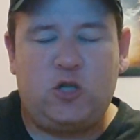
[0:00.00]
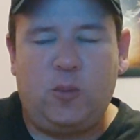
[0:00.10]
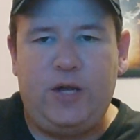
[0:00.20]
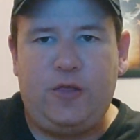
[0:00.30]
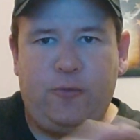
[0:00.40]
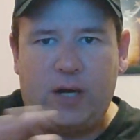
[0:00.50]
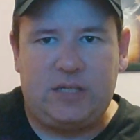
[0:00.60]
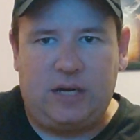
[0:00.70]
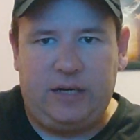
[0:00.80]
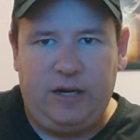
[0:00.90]
many
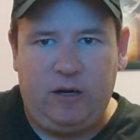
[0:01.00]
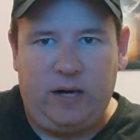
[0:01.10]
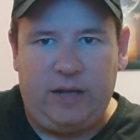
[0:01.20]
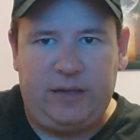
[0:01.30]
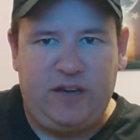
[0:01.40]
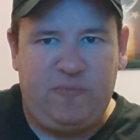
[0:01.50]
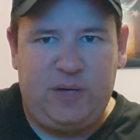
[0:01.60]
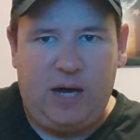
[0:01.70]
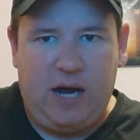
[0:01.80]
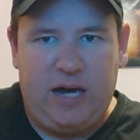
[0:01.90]
threats on the internet. The
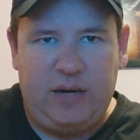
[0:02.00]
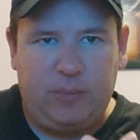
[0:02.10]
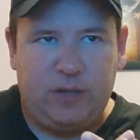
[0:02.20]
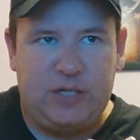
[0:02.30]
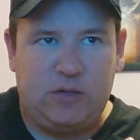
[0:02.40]
FBI and the police